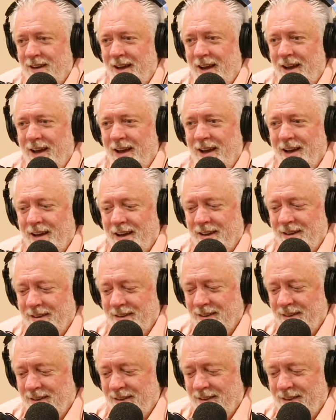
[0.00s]

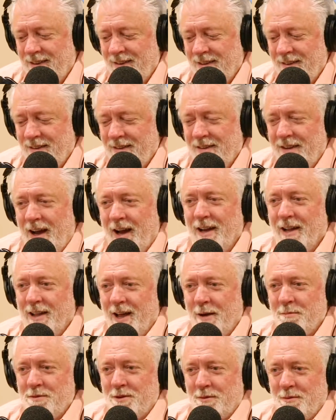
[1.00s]
and had a
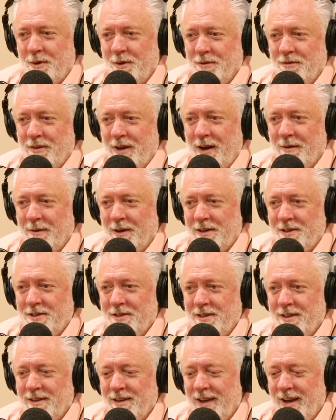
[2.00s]
lobster roll
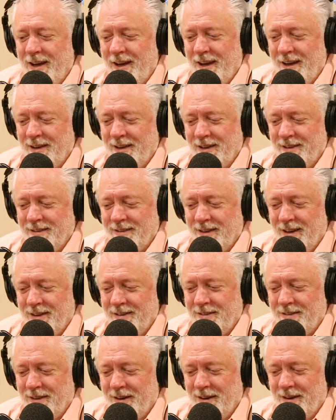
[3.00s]
sandwich. And I
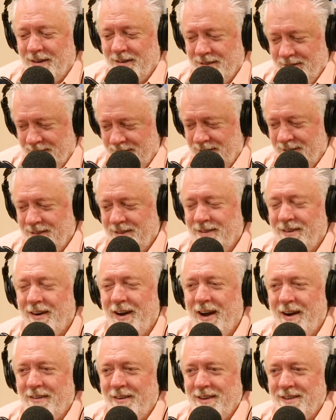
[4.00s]
said, so
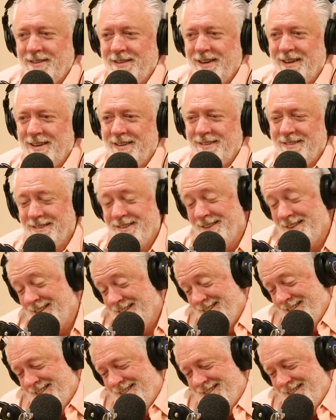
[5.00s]
how is it? And it was like,